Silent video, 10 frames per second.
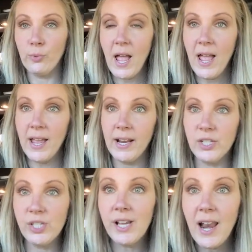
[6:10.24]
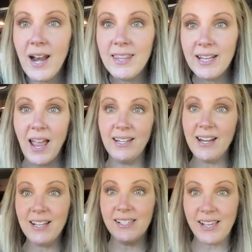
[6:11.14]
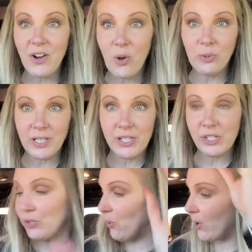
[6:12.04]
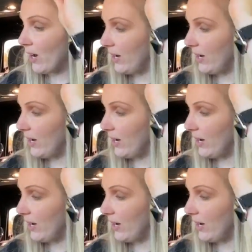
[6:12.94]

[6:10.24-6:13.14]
I just got out of the ninety-nine cent only store.